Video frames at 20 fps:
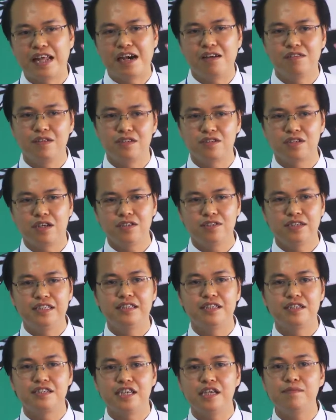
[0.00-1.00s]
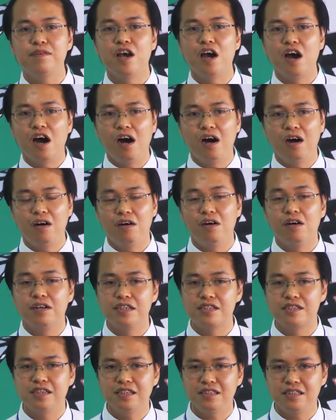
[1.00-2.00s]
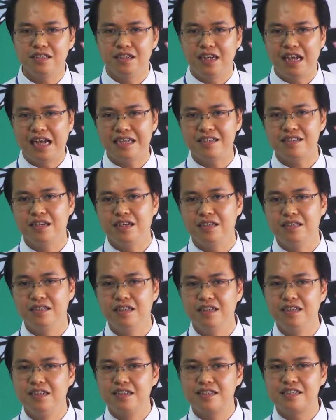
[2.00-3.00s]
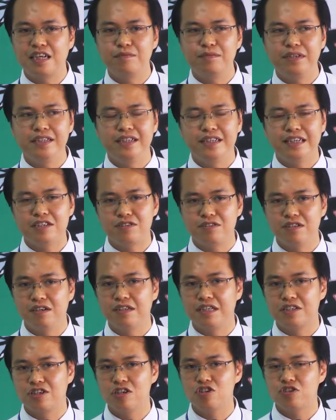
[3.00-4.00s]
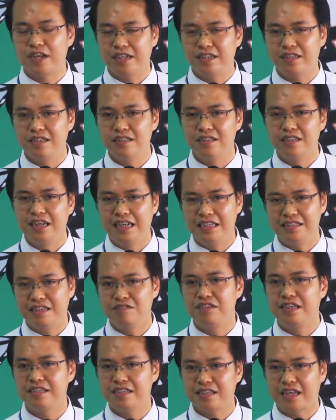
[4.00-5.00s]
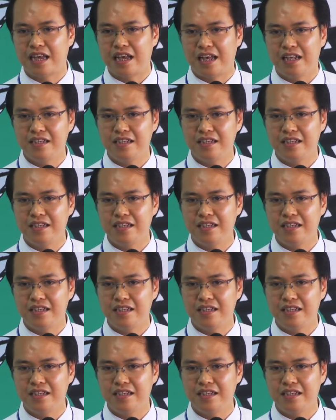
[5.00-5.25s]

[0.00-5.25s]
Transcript: our source university or research as some international research center as HUST.